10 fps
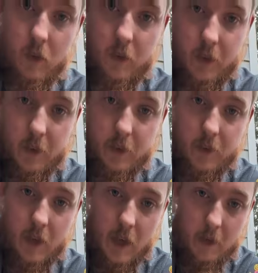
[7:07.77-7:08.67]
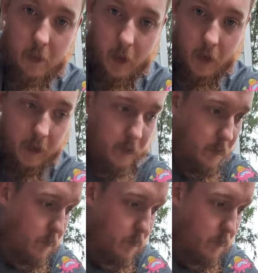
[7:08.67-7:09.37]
This little side pocket